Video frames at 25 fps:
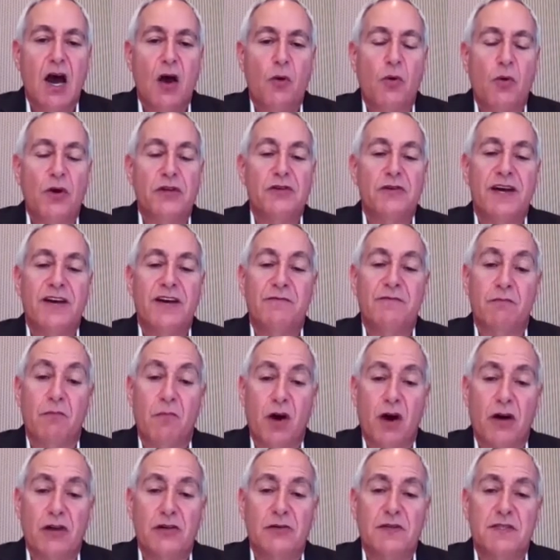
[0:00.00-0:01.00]
when you have
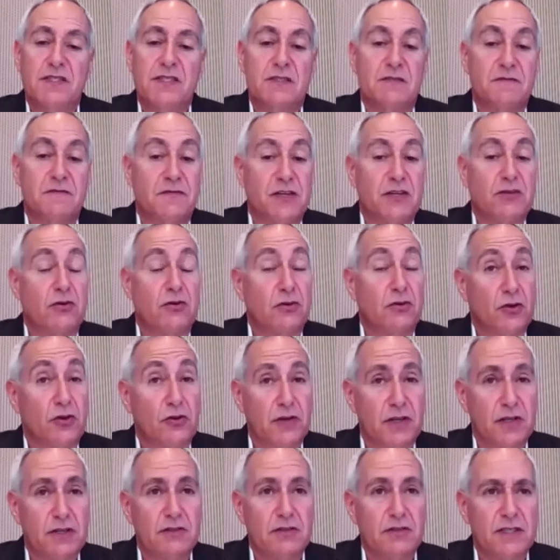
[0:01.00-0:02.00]
moderate, severe, or
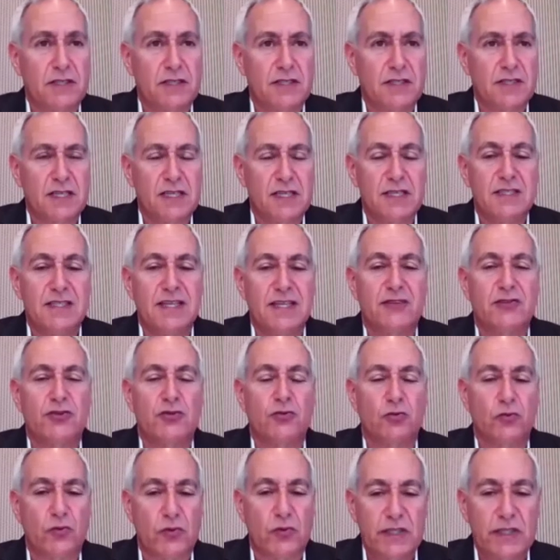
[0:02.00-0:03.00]
critical disease and
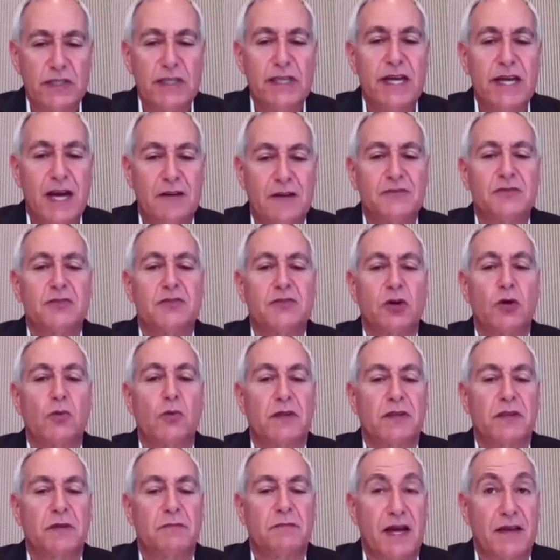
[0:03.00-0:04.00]
you really have to know
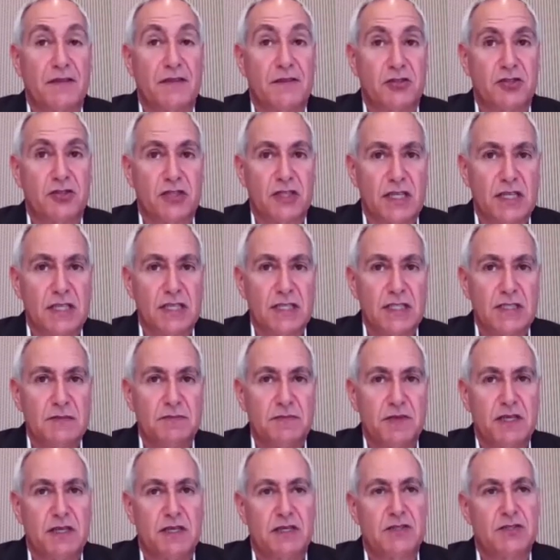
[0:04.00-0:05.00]
what the pathogen is
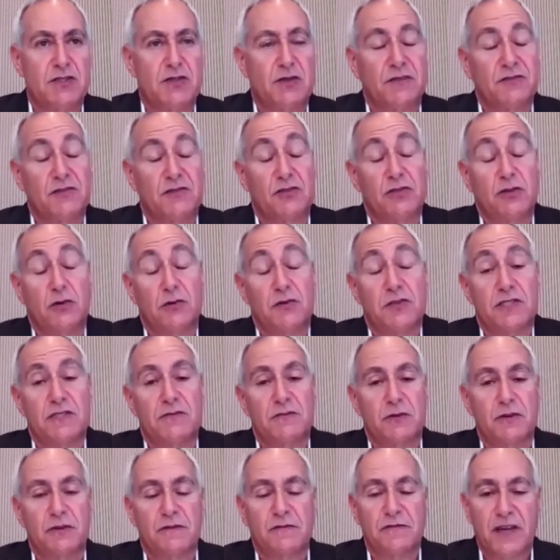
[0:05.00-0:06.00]
because you have to know this
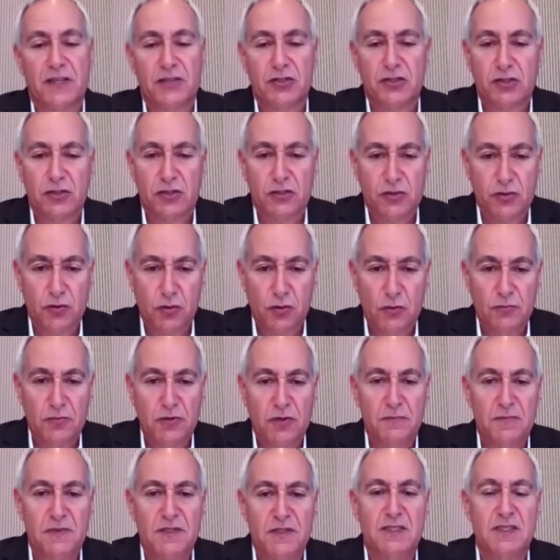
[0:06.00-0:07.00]
for infection control
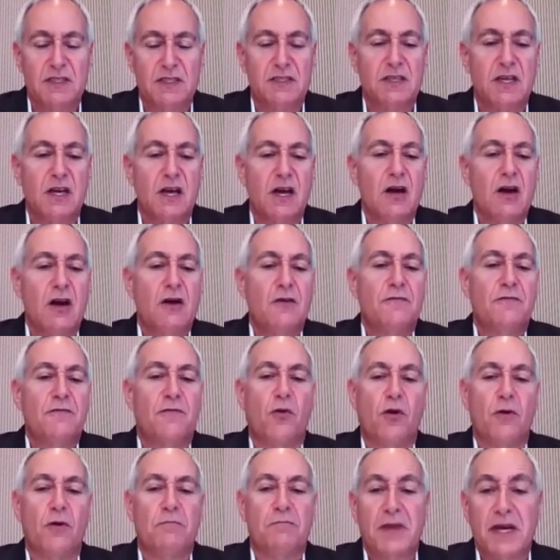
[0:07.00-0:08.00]
purposes,
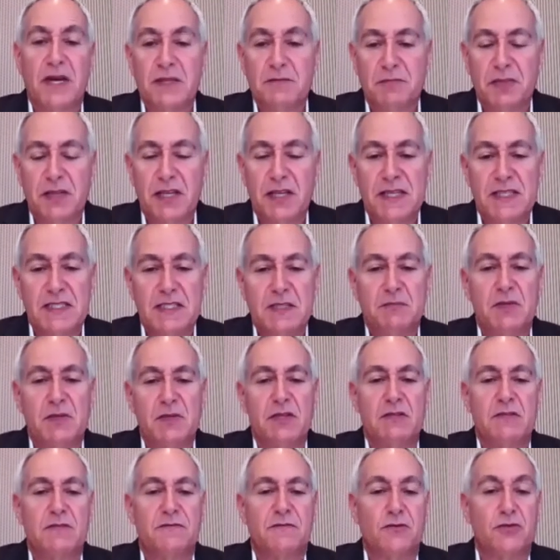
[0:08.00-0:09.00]
for bed
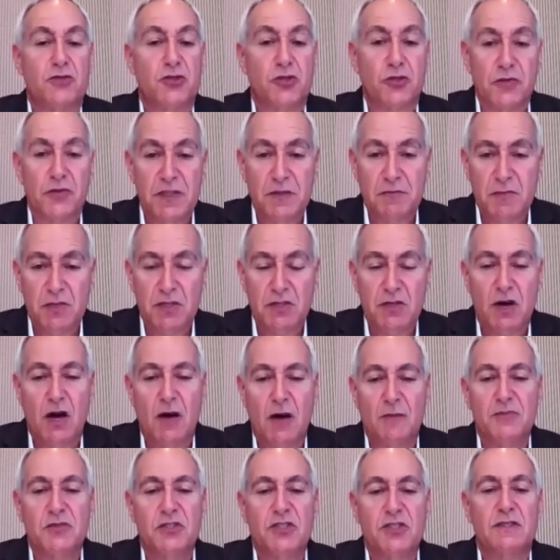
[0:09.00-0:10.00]
placement, for treatment
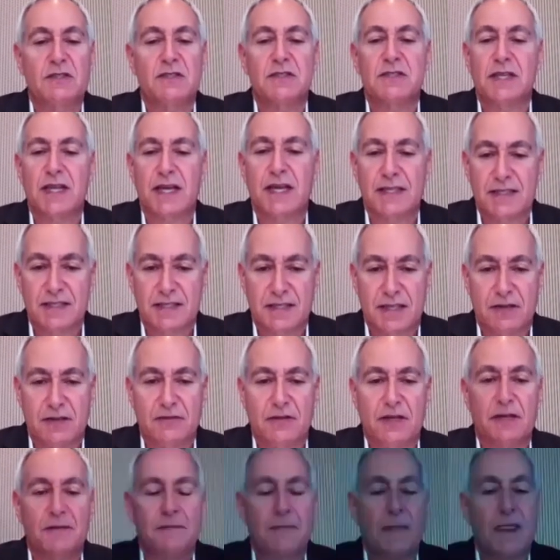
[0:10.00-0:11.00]
options, etc.
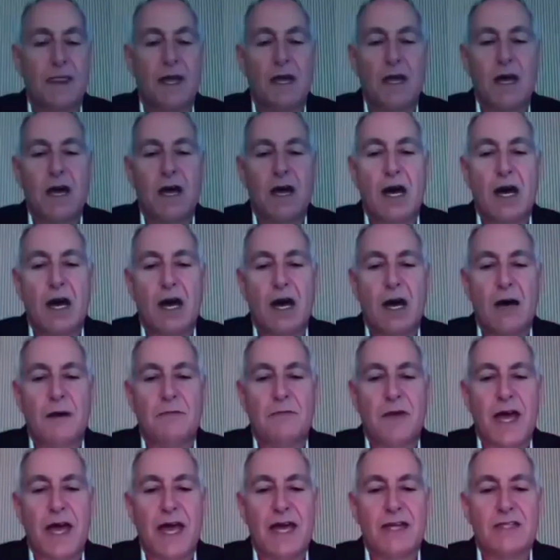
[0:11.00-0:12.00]

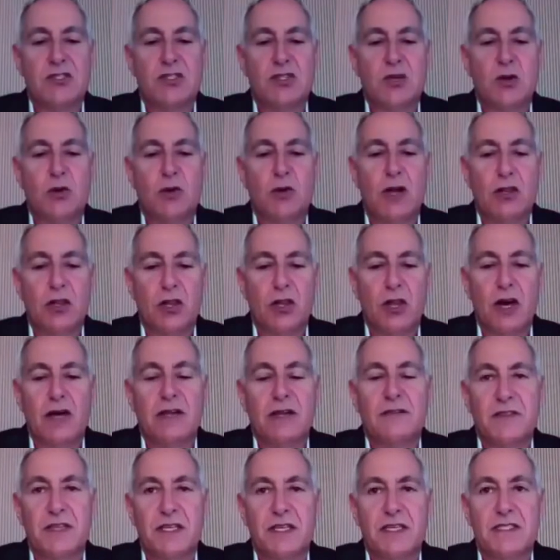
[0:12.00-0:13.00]
And so a lot
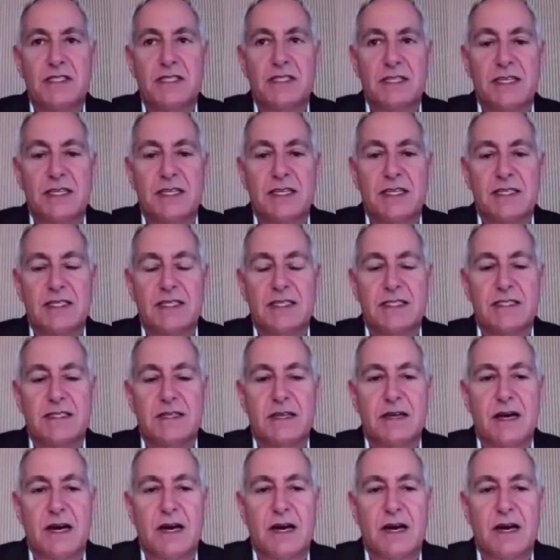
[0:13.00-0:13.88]
of this is